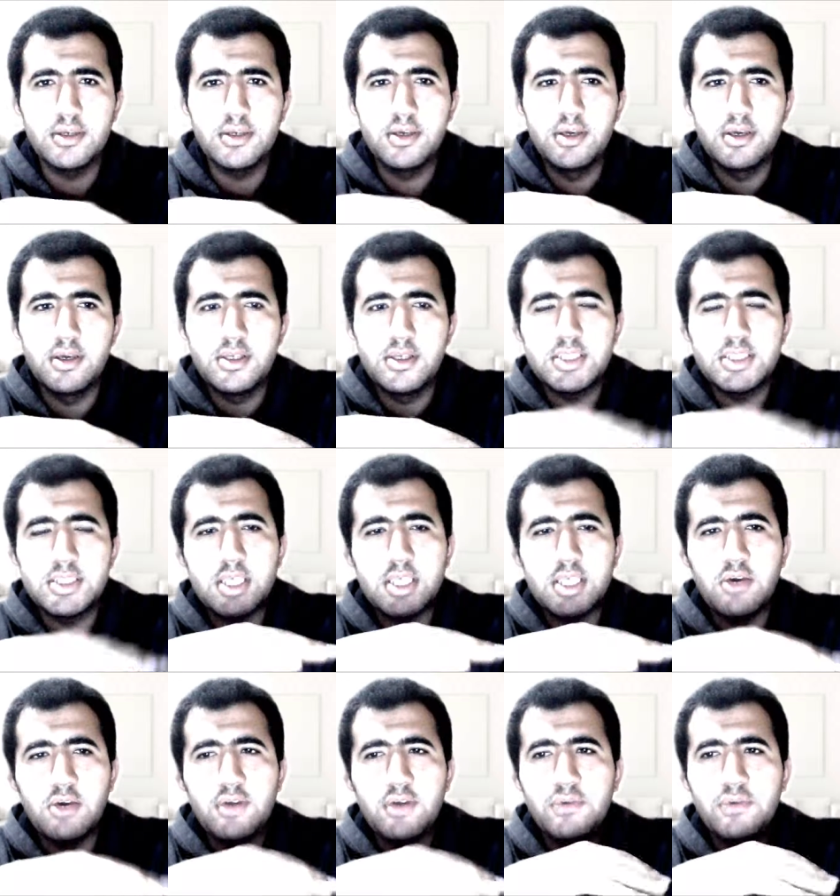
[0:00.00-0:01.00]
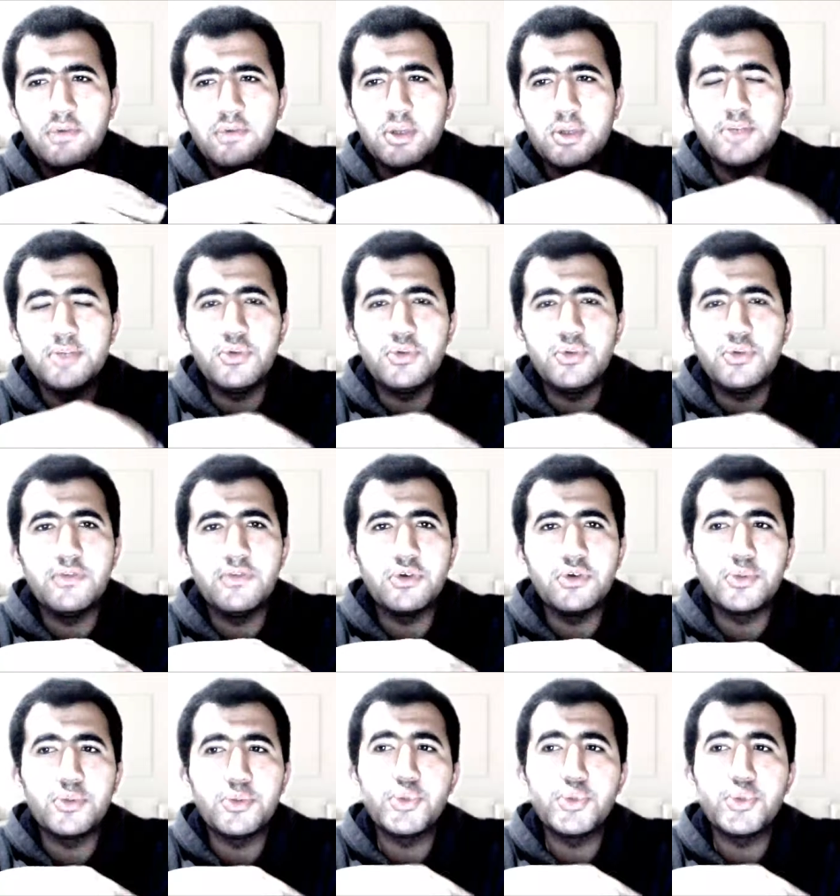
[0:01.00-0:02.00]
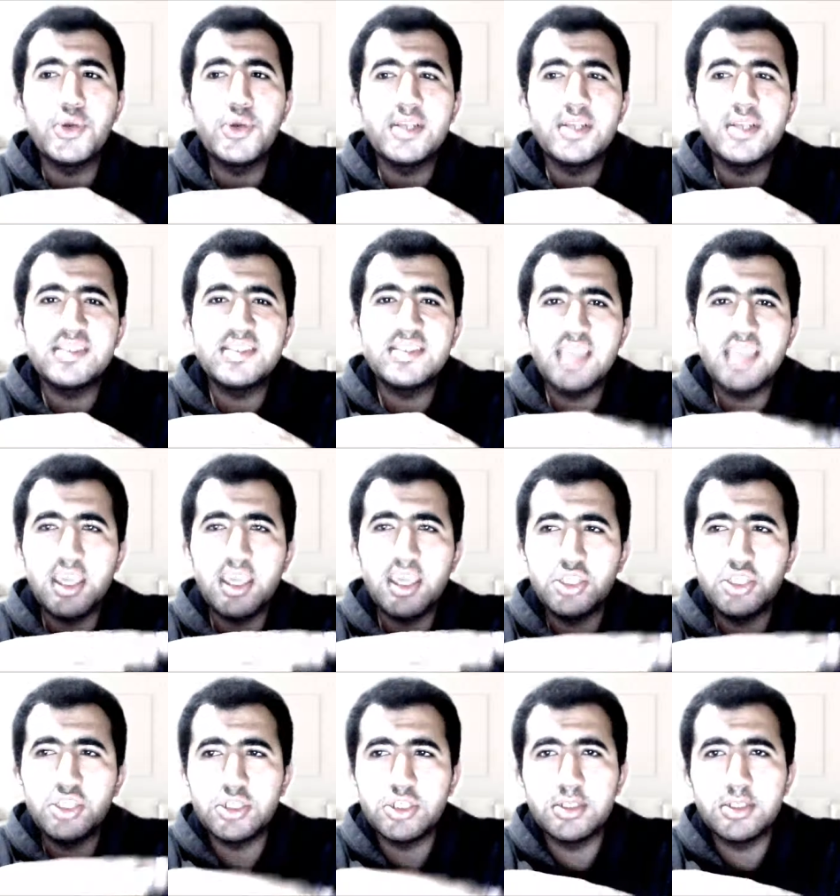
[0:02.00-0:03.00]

so if you want to improve your pronunciation